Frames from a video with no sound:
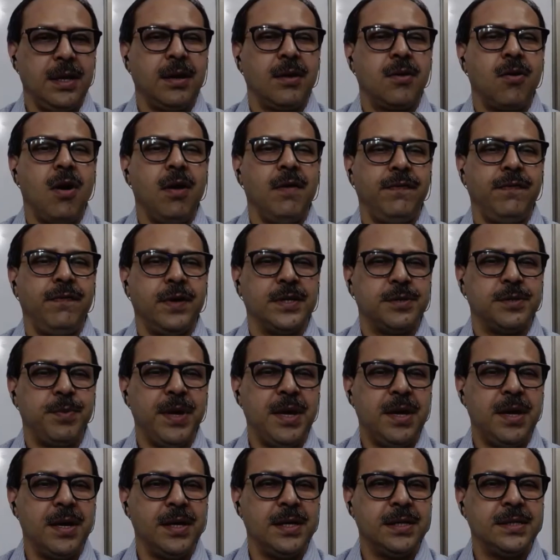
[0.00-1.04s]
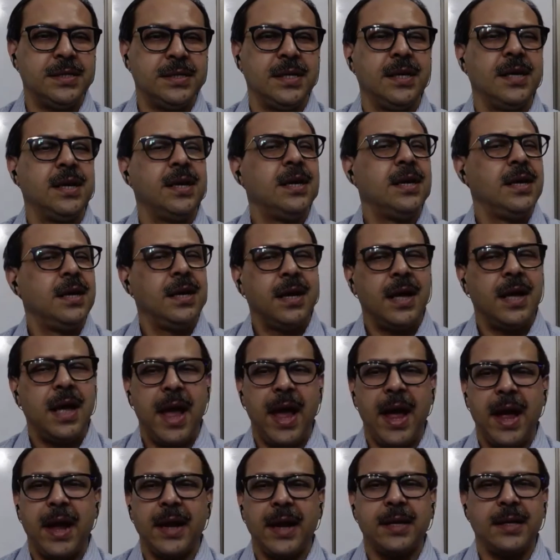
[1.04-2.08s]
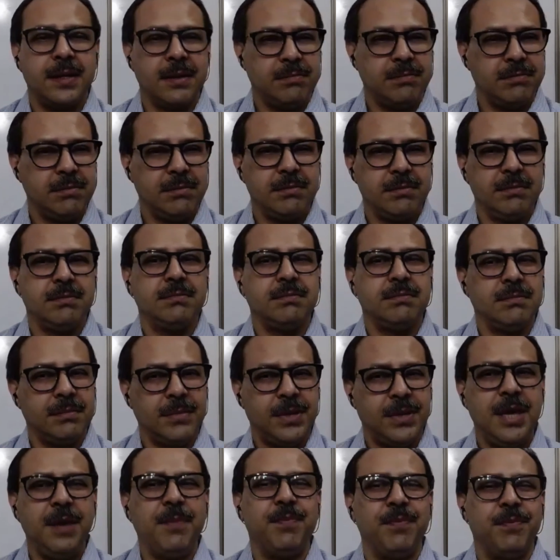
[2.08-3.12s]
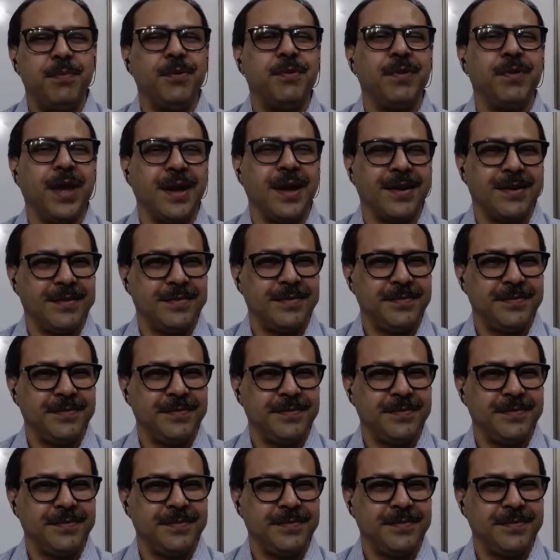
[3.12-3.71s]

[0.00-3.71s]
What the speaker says: call for speakers and keep moving.